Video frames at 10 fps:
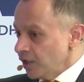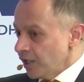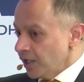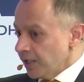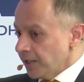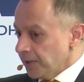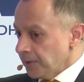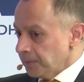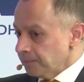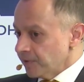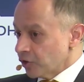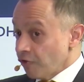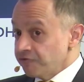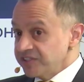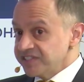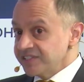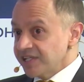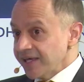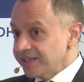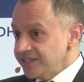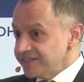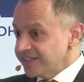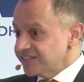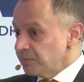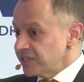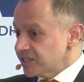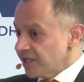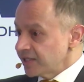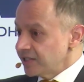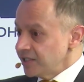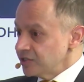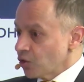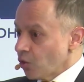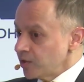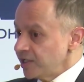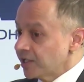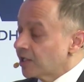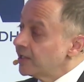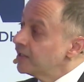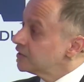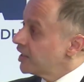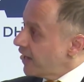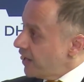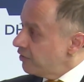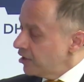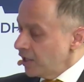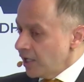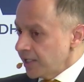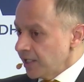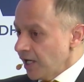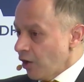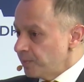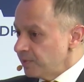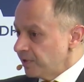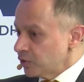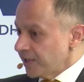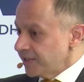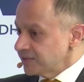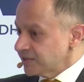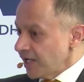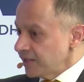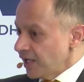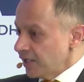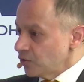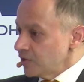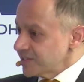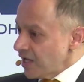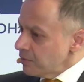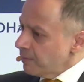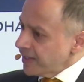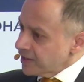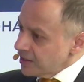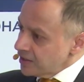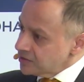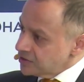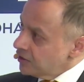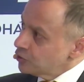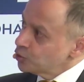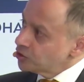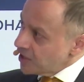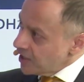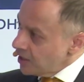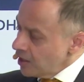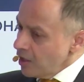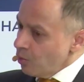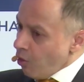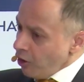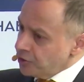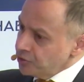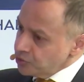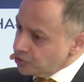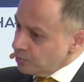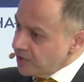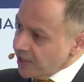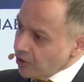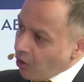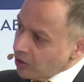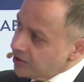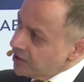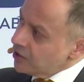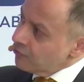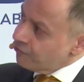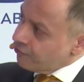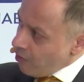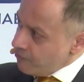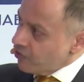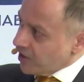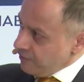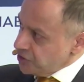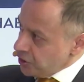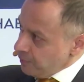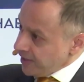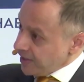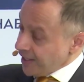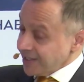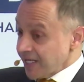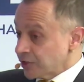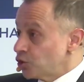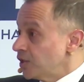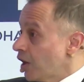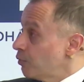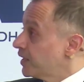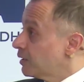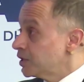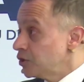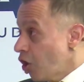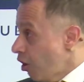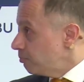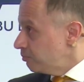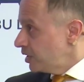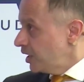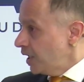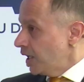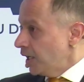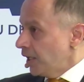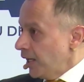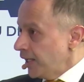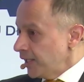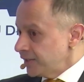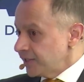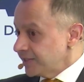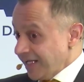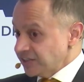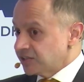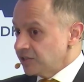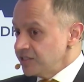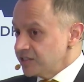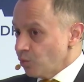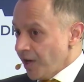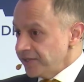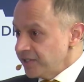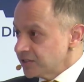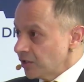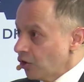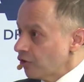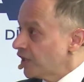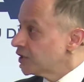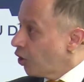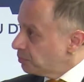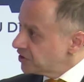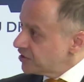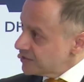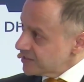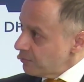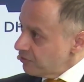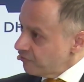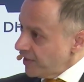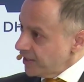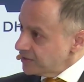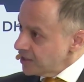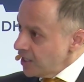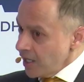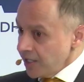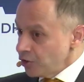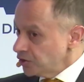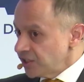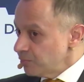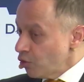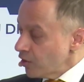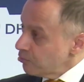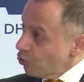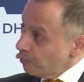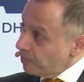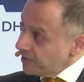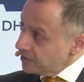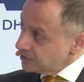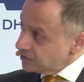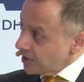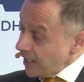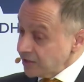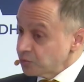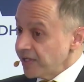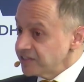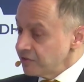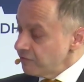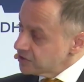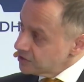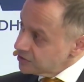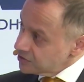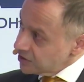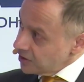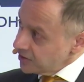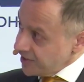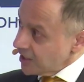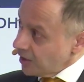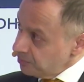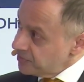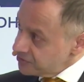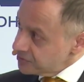conferences like these and summits like these only clear the air and allow people to understand that, Islamic banking is here to stay. What used to be an alternative form for conventional banking has actually now become a norm. And I think that's the reason why there is a lot of adoption in Islamic finance, and you're seeing more and more players, as well as investors, taking up this.